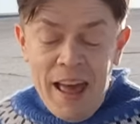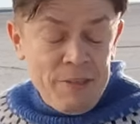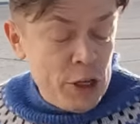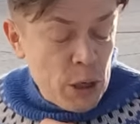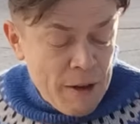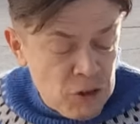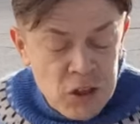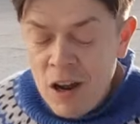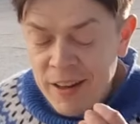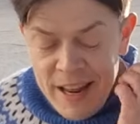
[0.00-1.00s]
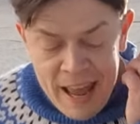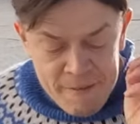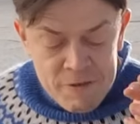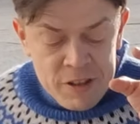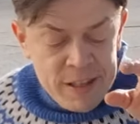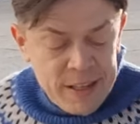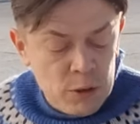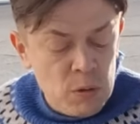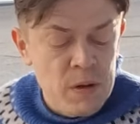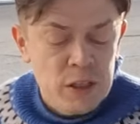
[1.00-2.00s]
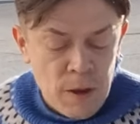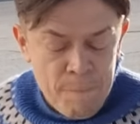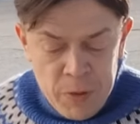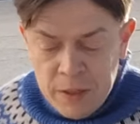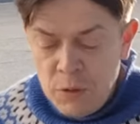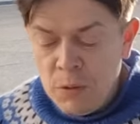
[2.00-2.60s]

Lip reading: and you have tried everything, doing something